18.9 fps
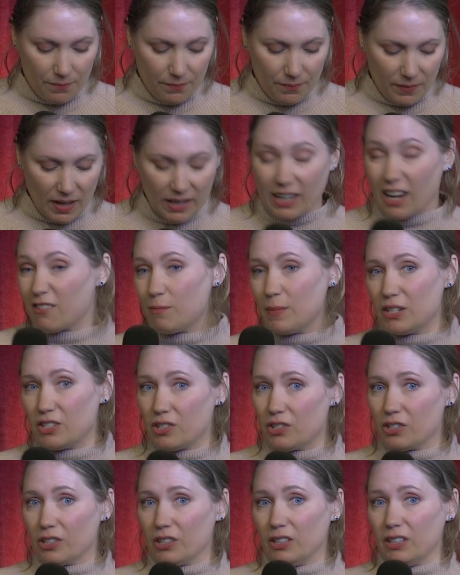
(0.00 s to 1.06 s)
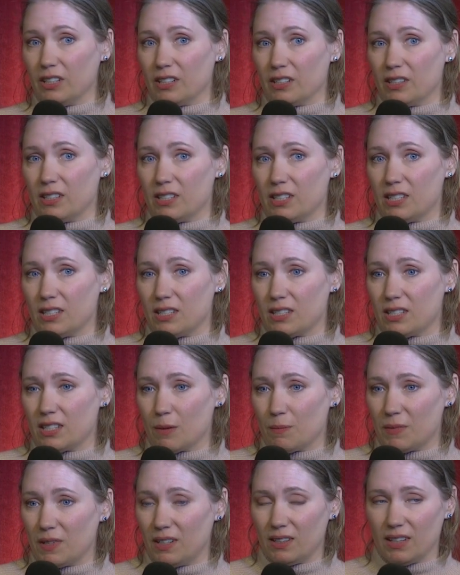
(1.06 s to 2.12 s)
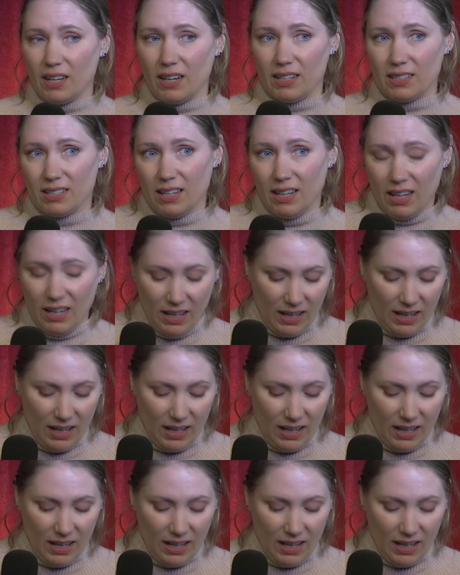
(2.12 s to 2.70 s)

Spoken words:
Like I've mentioned earlier, this is something that